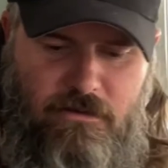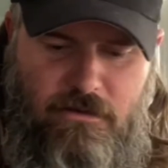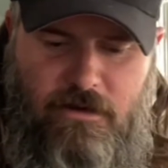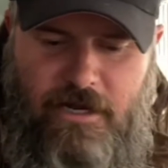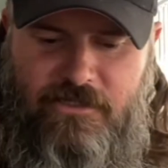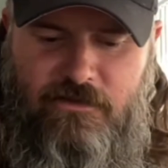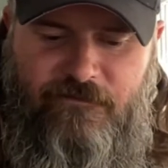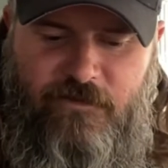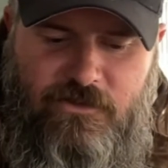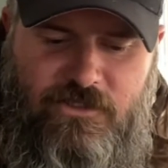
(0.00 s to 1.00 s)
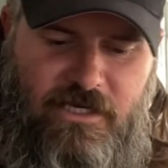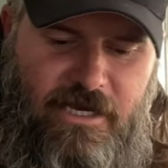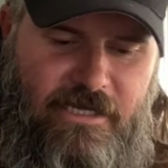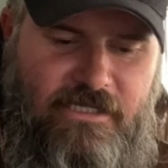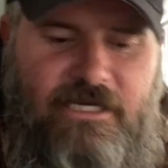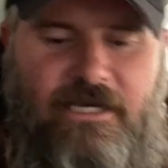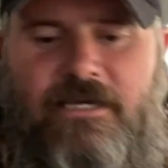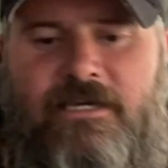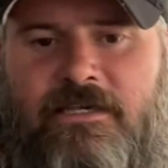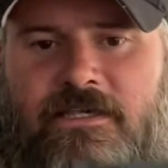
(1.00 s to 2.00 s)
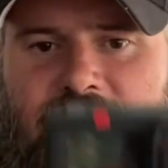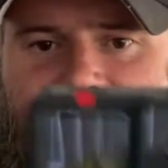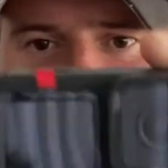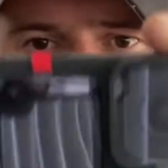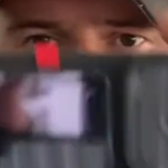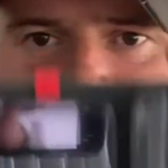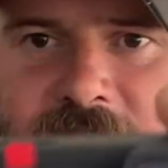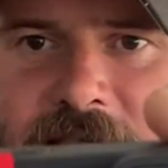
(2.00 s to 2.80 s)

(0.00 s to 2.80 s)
All right, so the first thing I can tell you is it is